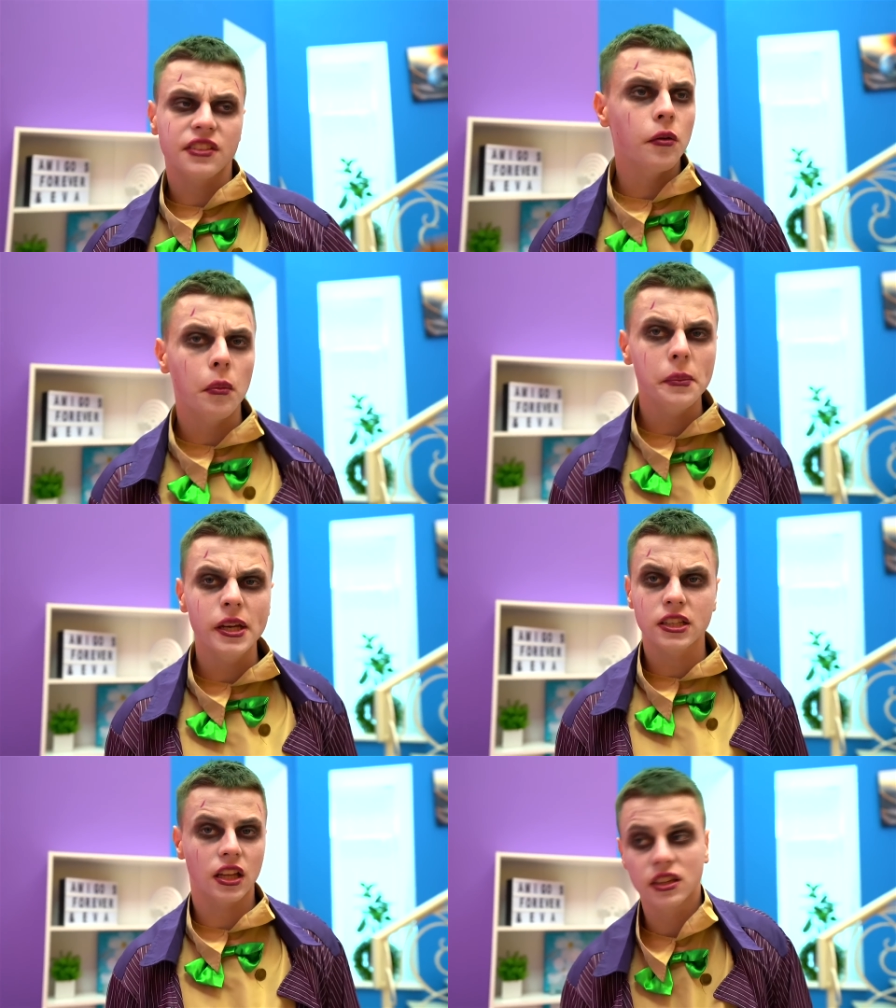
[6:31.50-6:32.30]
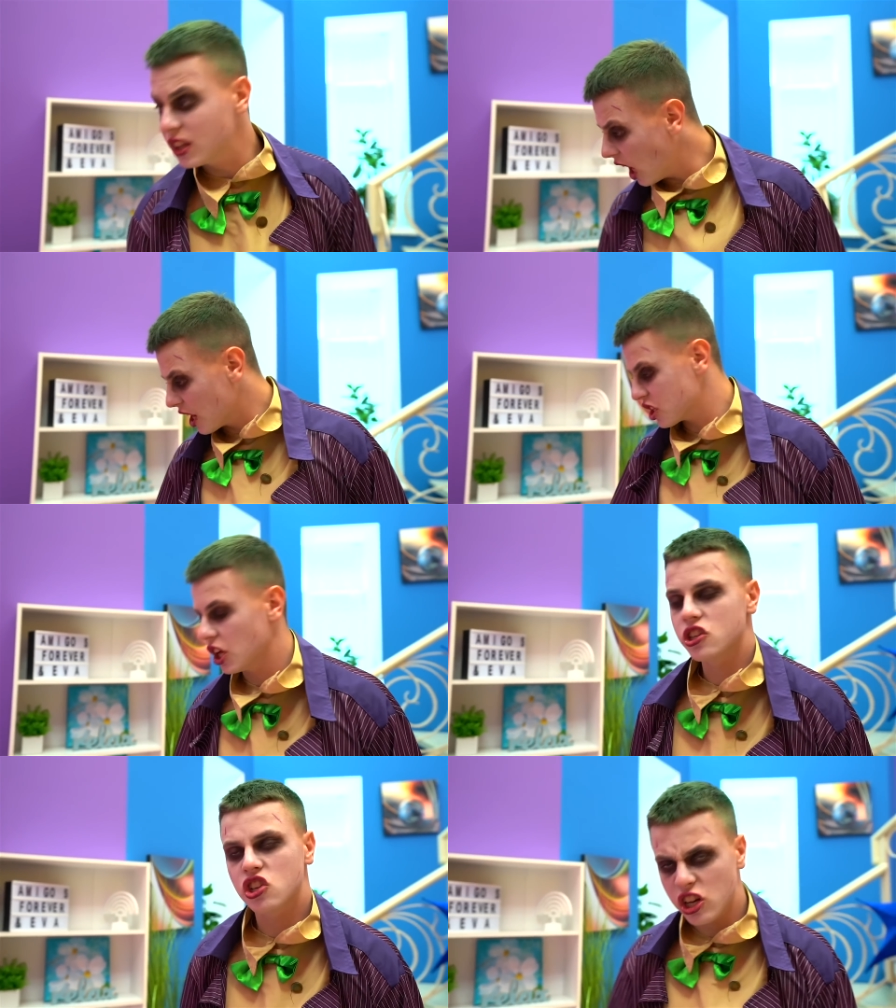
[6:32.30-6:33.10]
From this moment, Dash
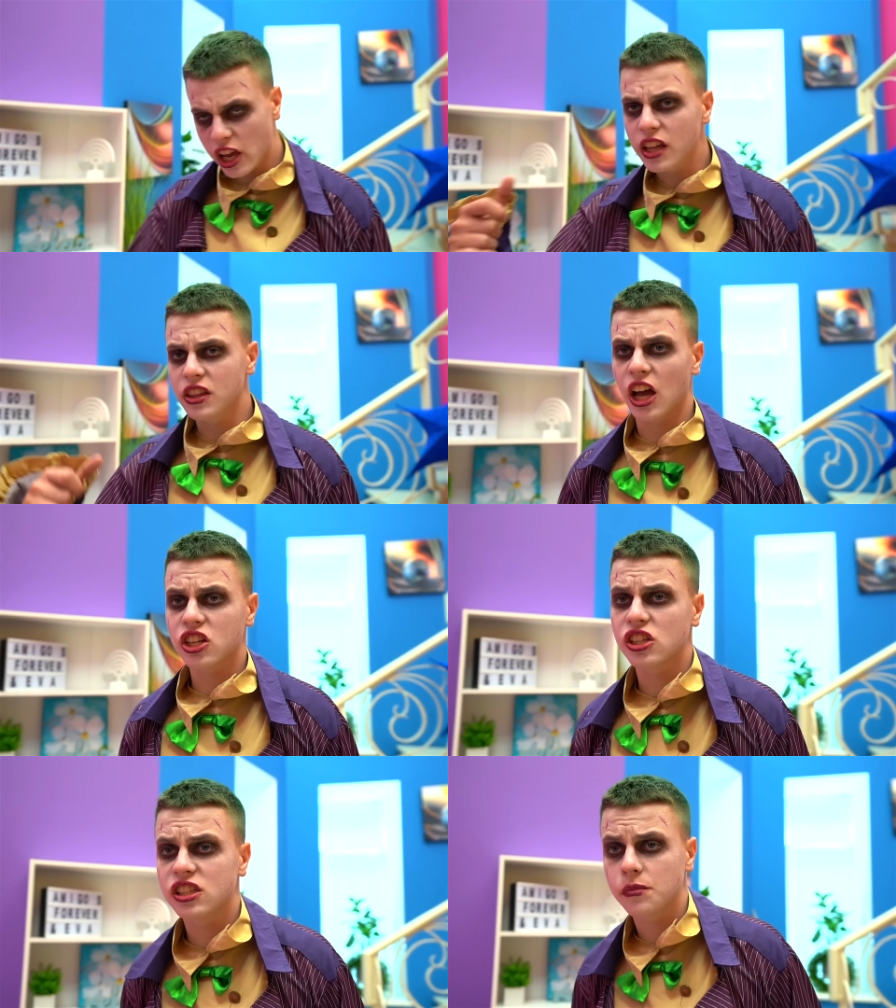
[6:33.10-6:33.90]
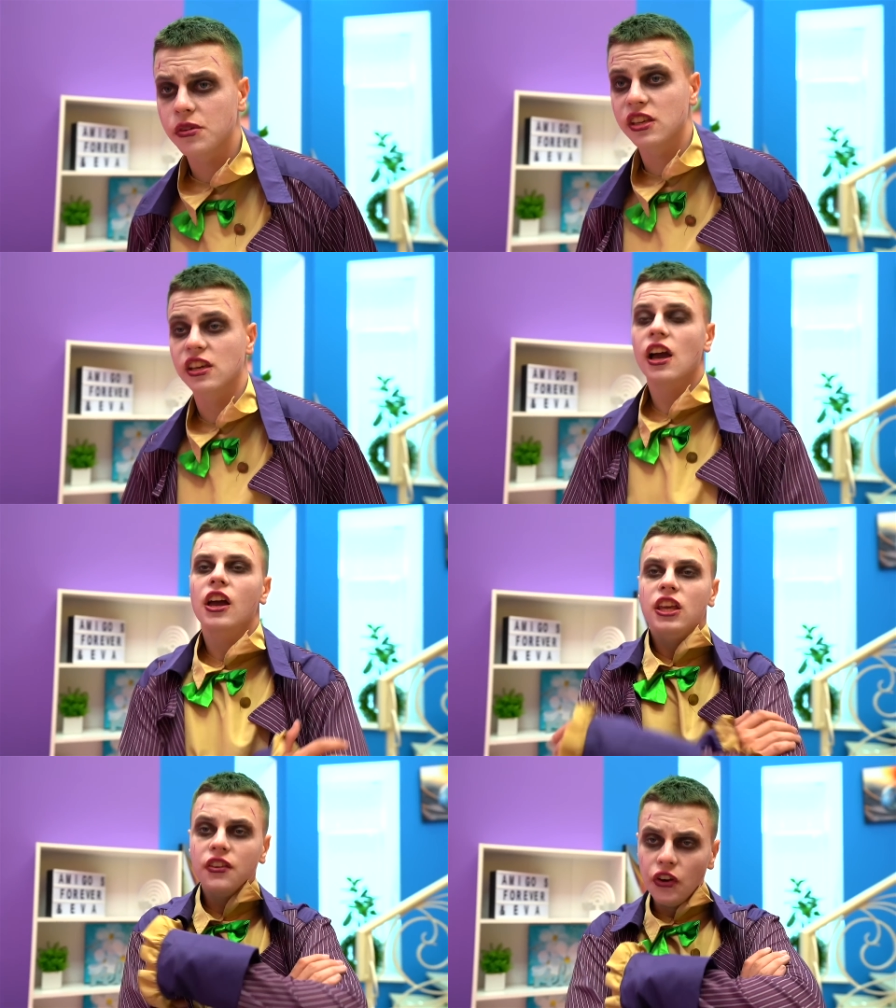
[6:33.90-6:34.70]
is a member of our family
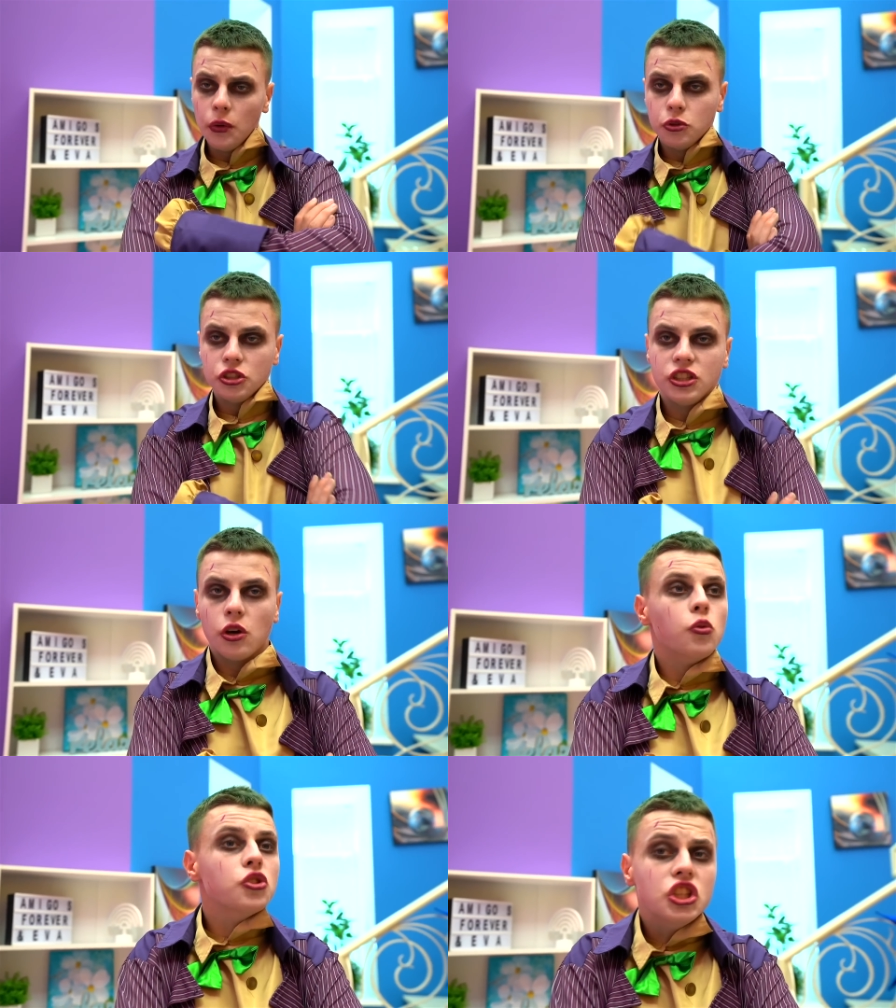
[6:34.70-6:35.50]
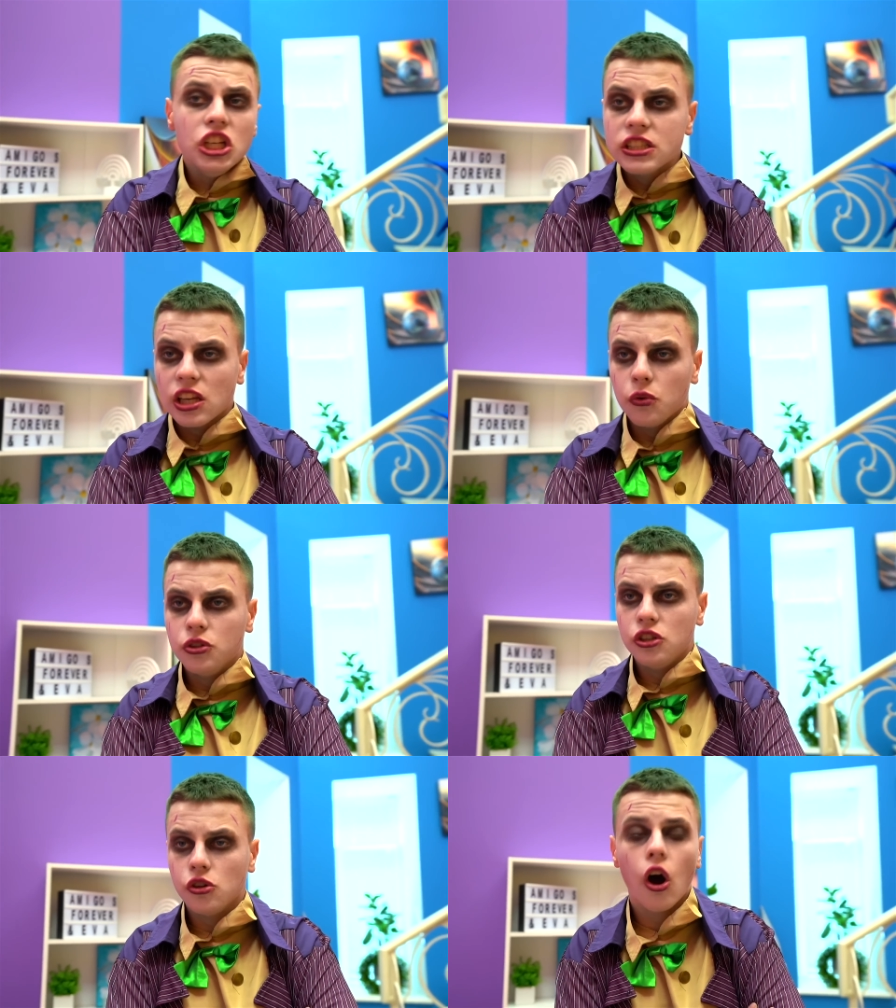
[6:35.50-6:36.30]
and you're going to learn her
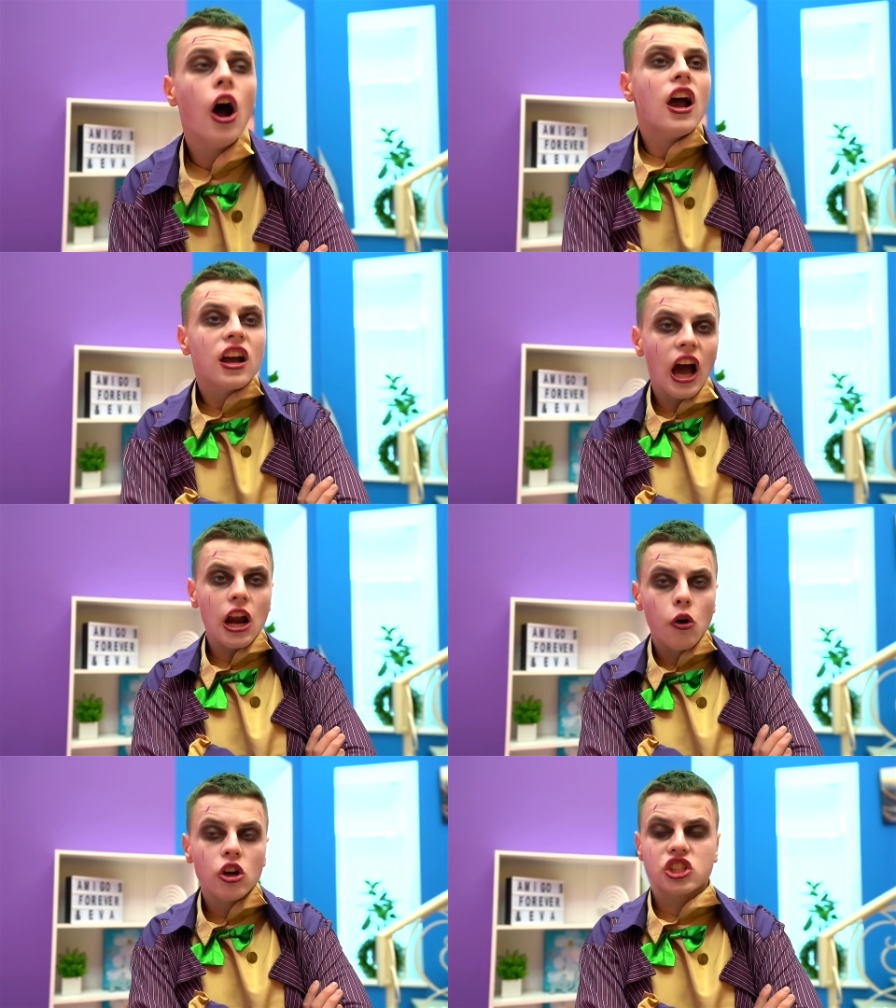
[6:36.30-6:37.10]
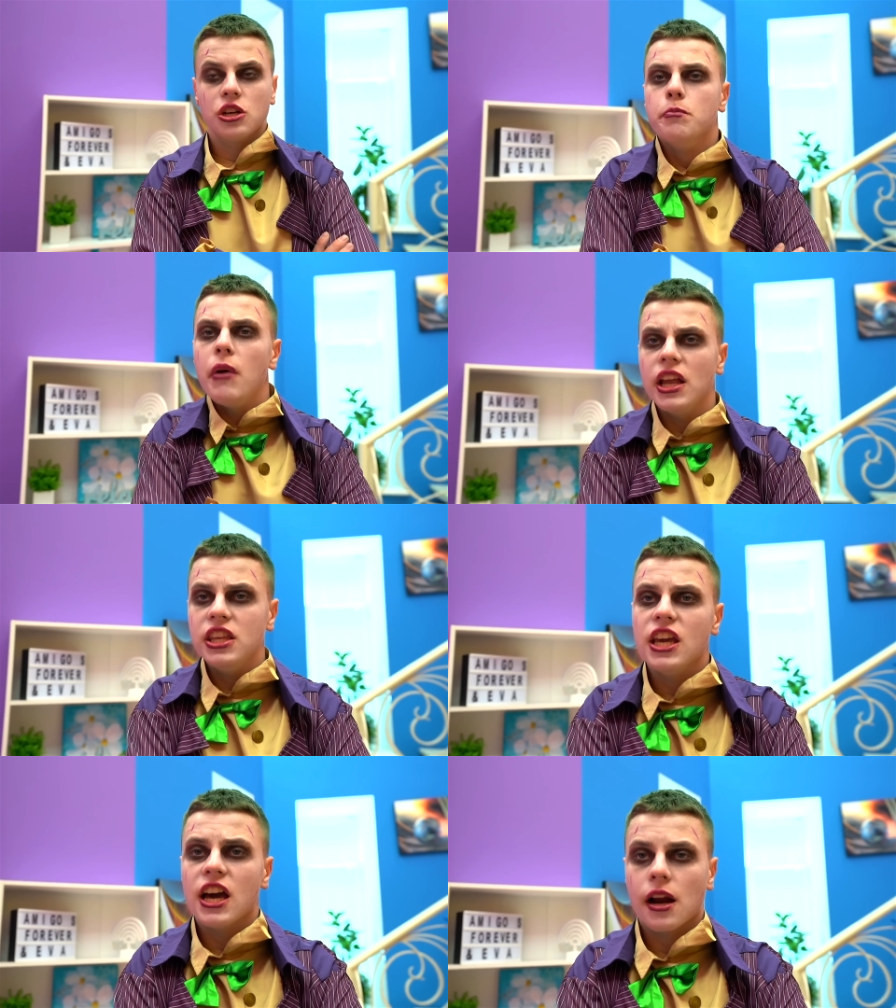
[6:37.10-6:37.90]
manners, whether you like
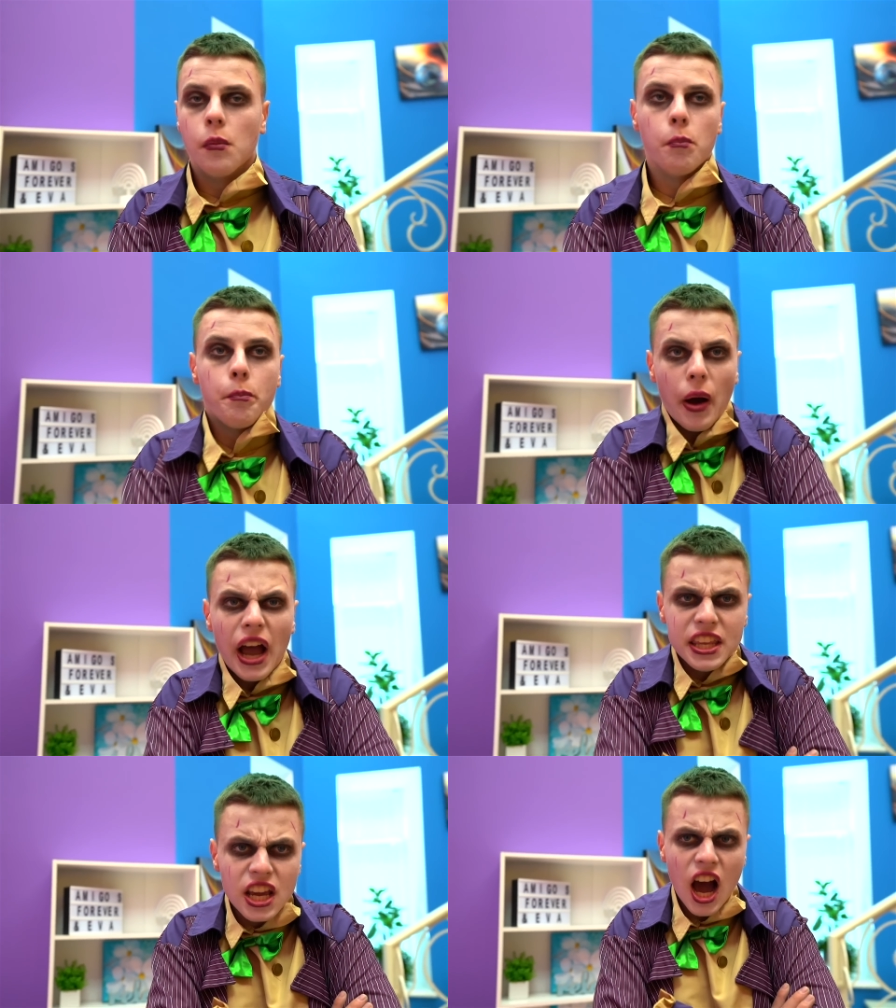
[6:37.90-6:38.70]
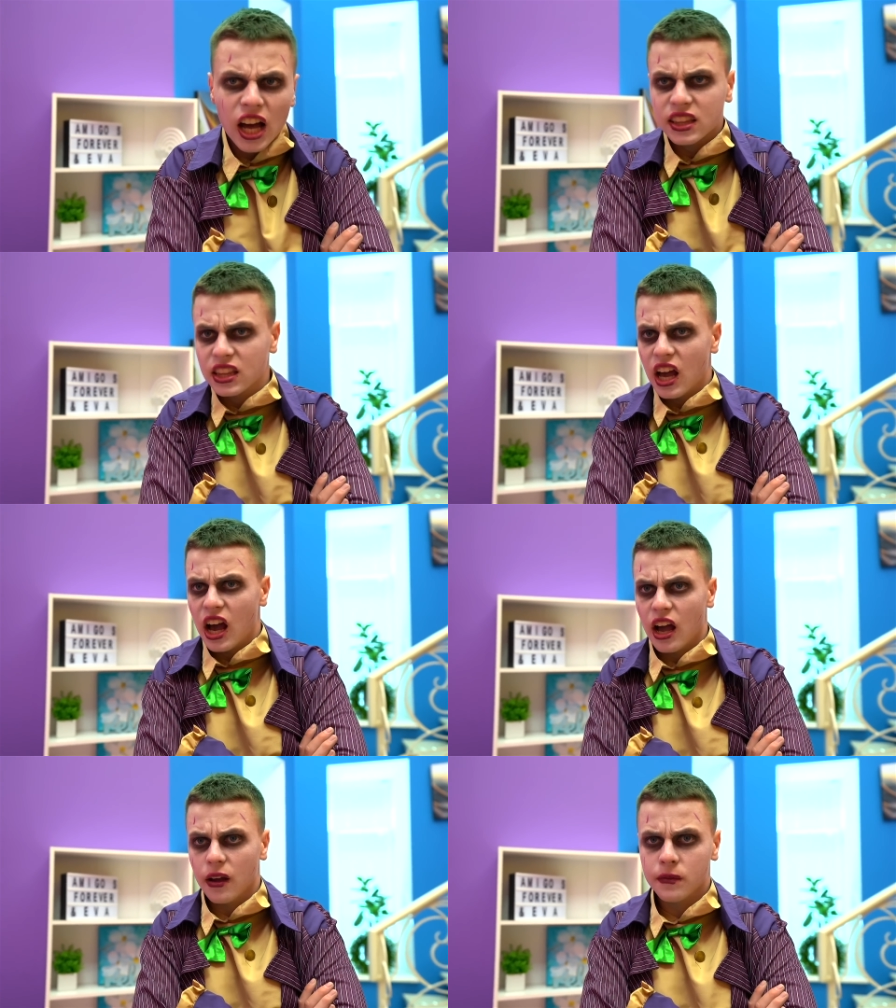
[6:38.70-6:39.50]
it or not. Understand?